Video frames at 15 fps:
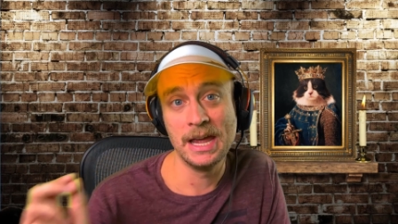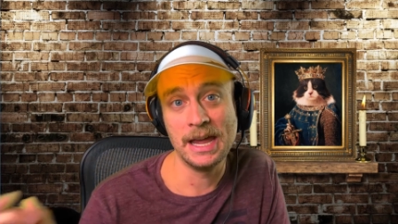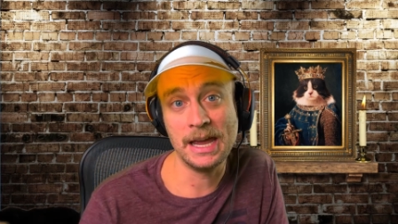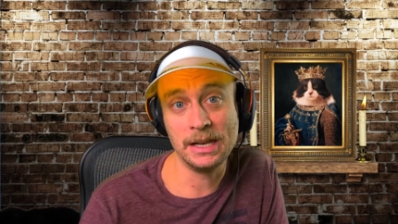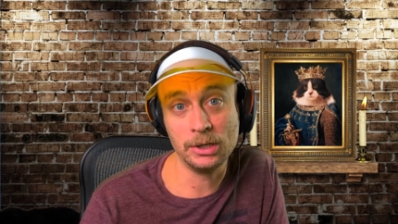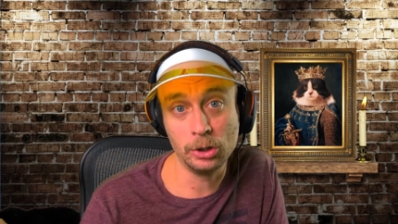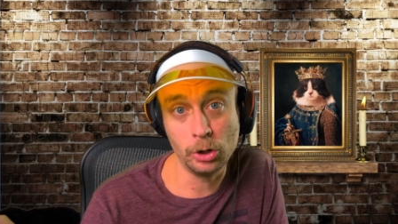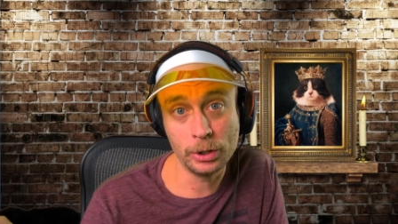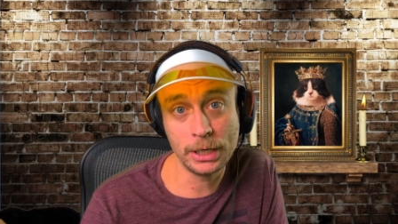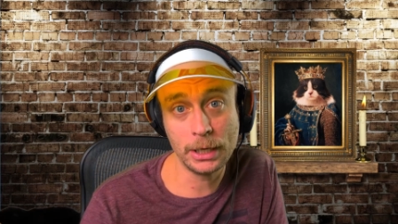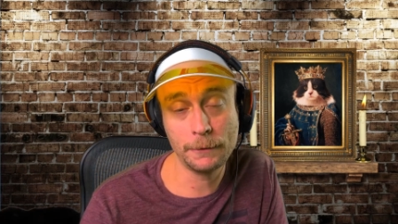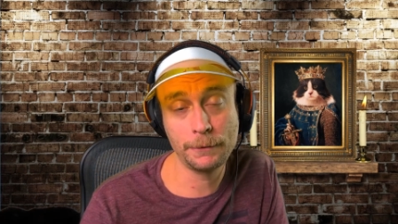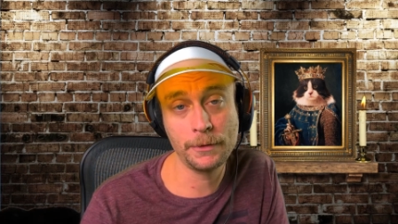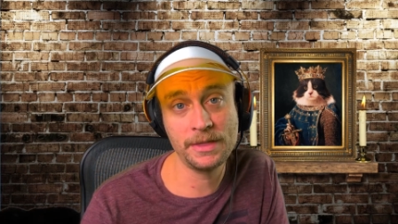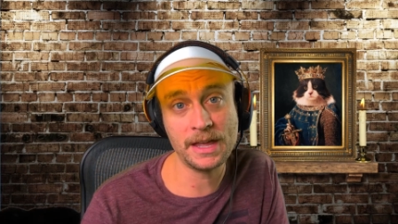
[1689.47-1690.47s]
and
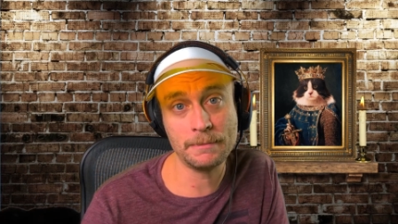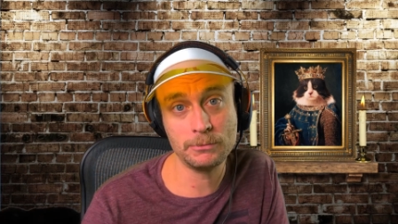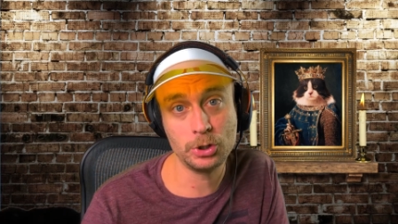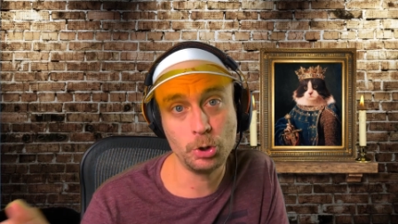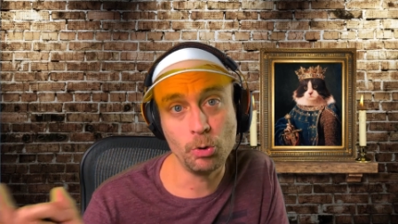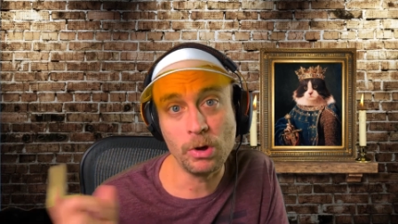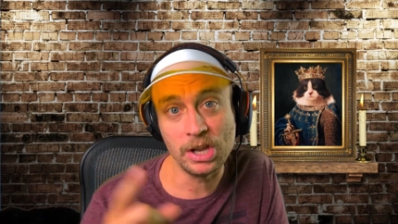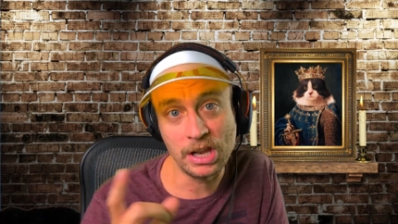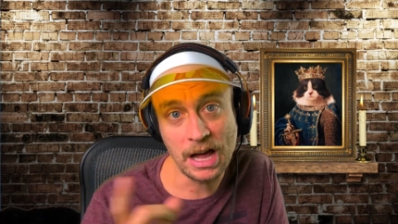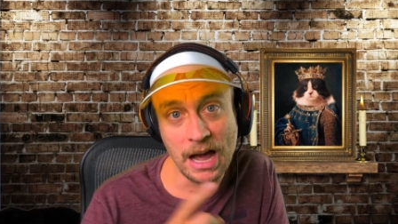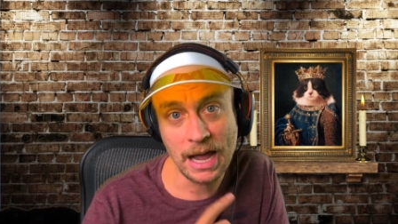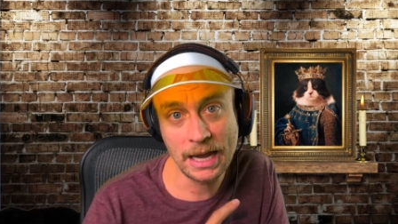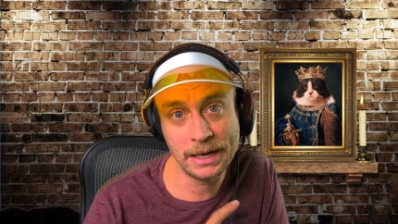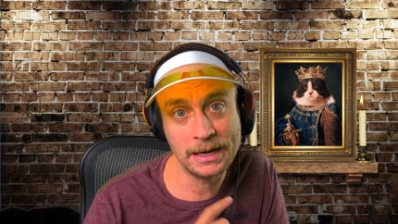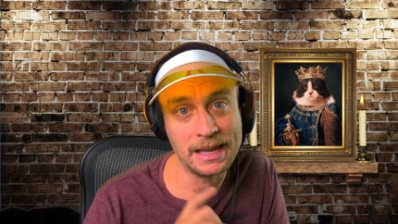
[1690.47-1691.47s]
looking for them to
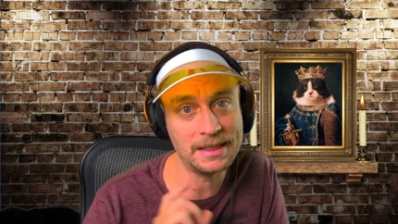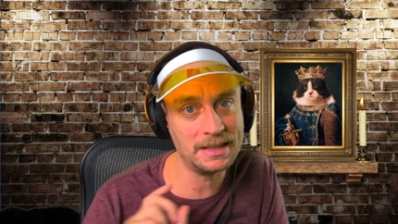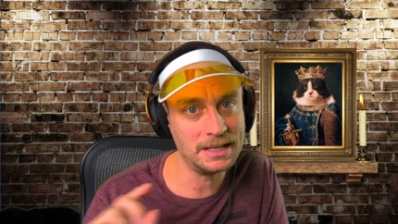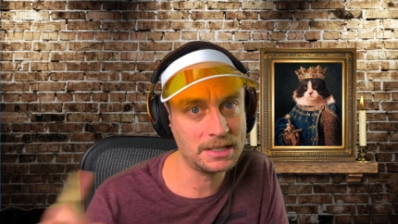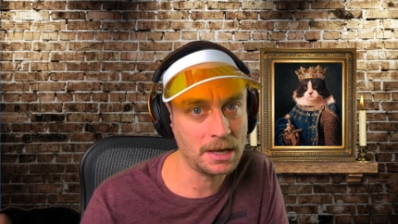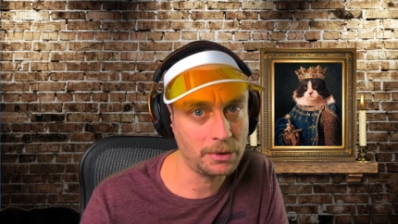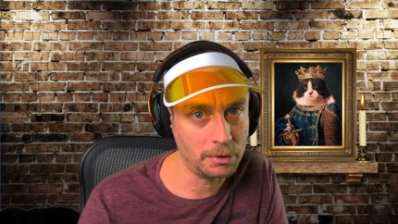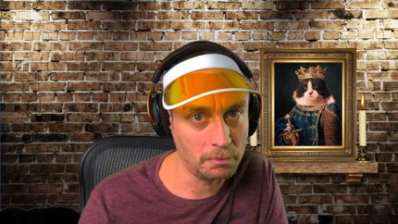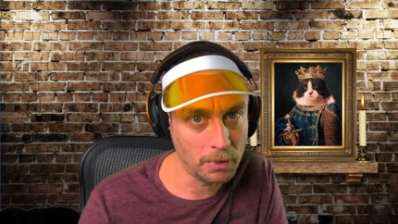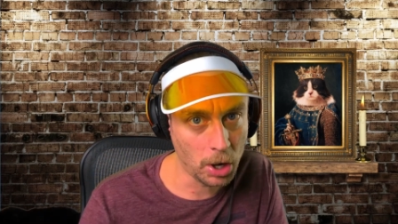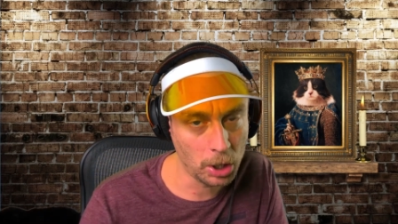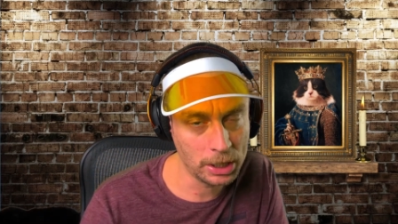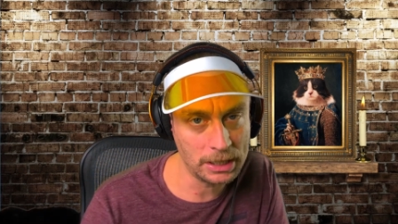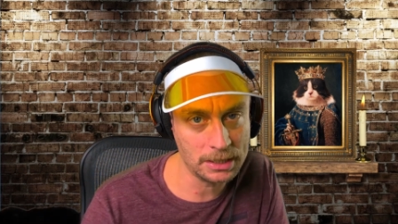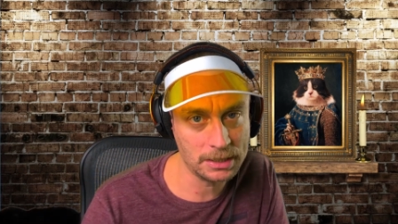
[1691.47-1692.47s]
align in these other
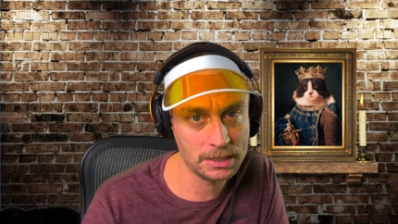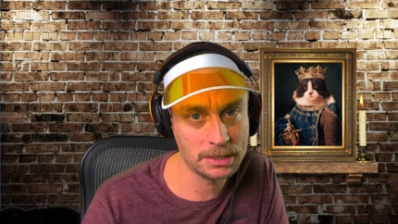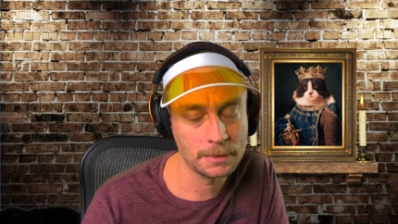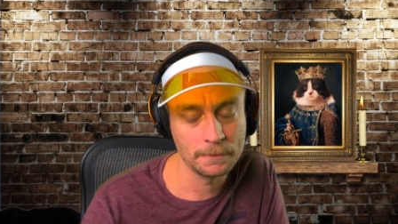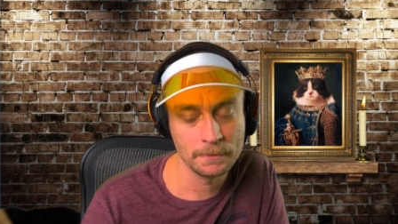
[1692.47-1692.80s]
markets,